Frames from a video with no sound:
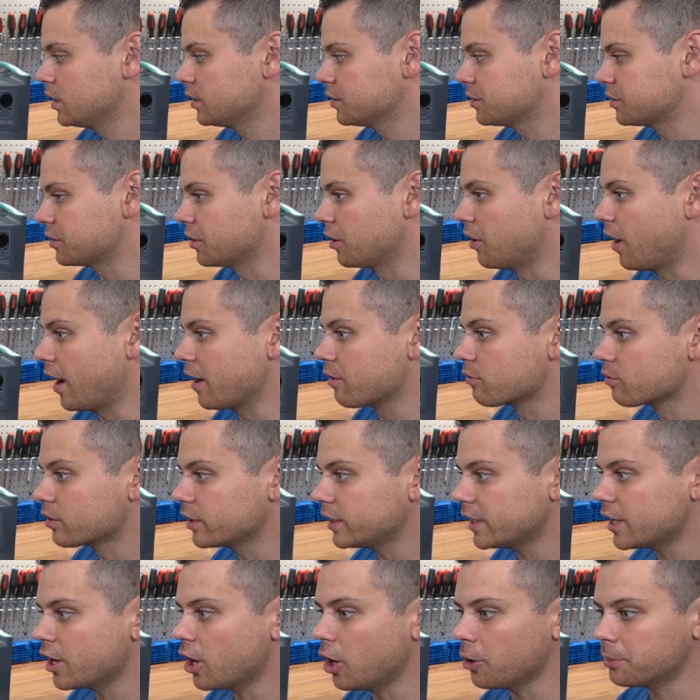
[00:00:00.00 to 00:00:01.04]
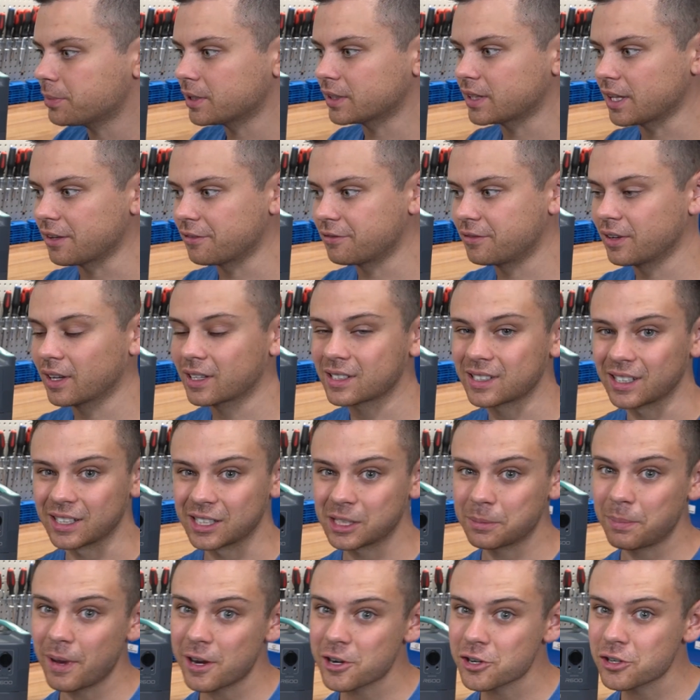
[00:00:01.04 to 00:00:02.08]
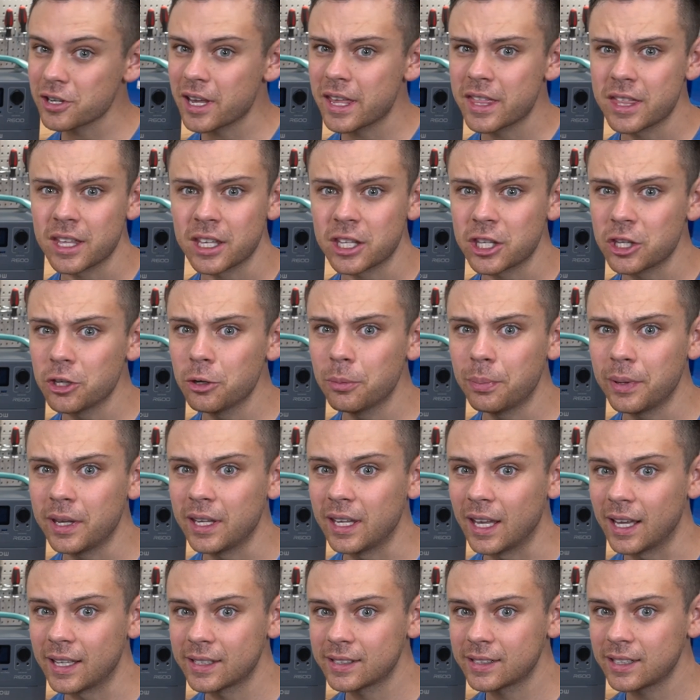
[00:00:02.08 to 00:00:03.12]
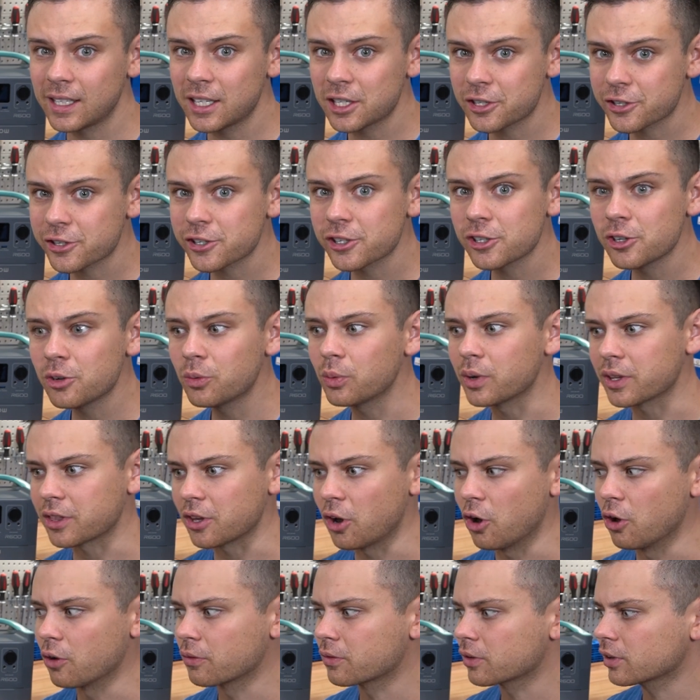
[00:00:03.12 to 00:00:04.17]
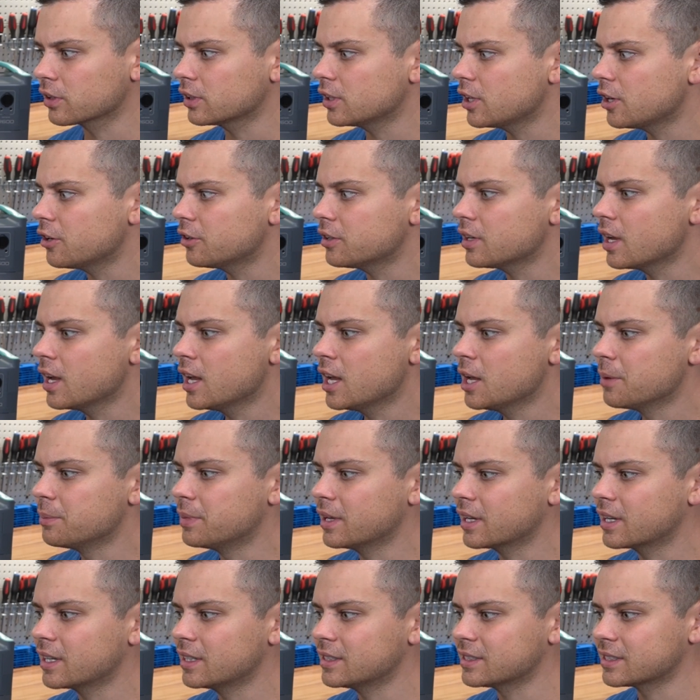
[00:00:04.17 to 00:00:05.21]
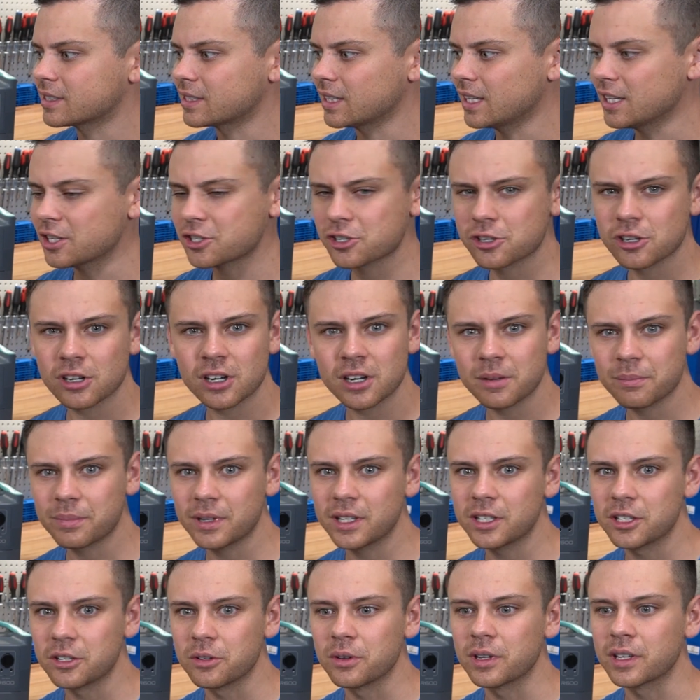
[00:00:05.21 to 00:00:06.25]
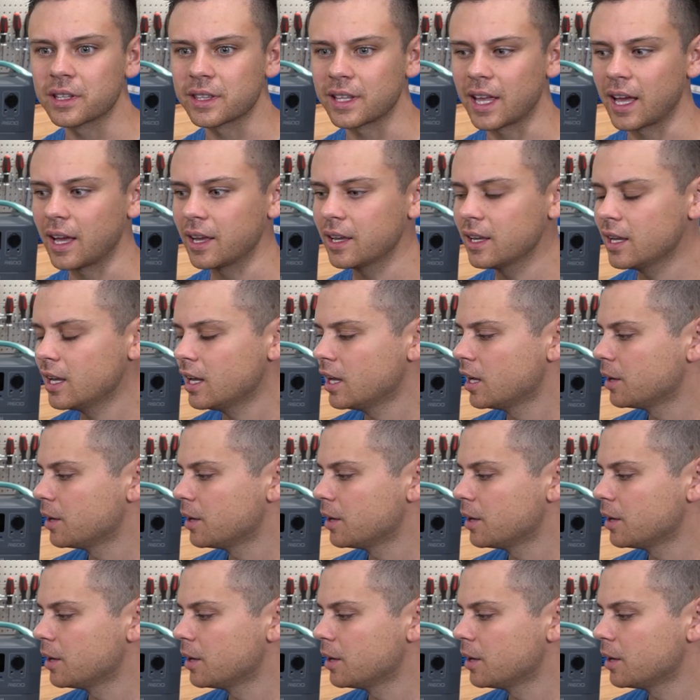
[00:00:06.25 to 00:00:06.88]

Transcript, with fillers: So I really hope that they fix especially the UPS issue with overload because it shouldn't be doing that.